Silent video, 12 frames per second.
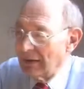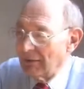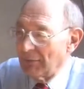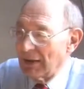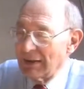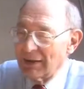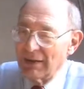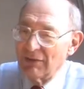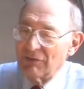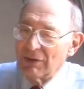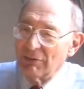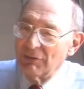In my
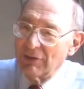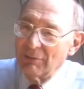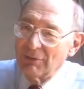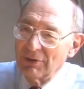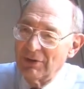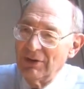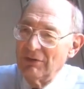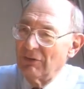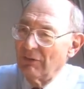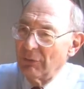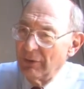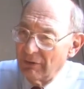case, I was able to teach
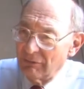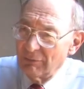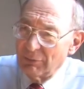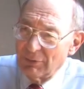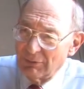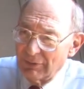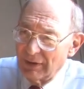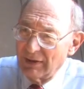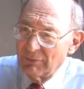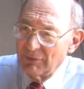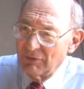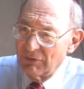in three different
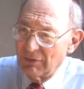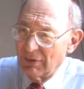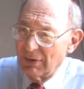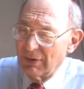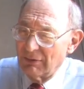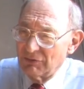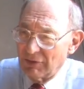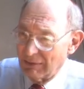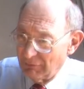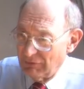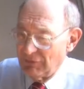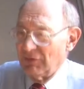programs,
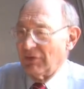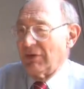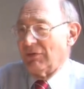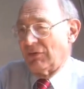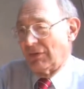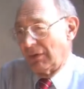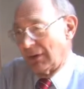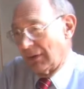astronomy, physics, and